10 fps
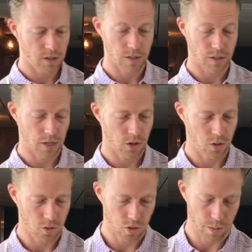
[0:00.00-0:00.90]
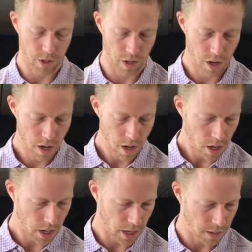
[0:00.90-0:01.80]
Okay, so this is the Santoku trimmer here.
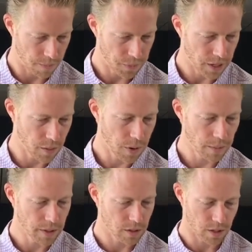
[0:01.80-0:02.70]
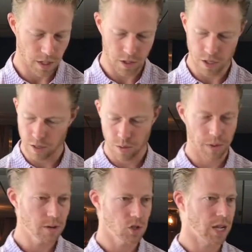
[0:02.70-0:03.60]
You're probably
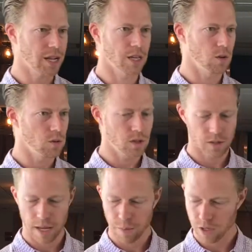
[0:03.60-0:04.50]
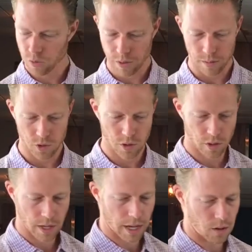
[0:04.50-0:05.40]
just not going to use this that much, but I'm sure
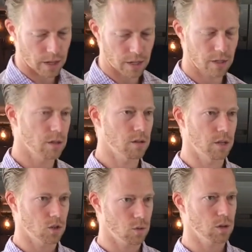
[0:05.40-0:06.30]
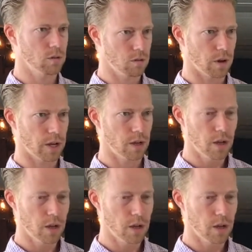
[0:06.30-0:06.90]
you kind of liked this one, right?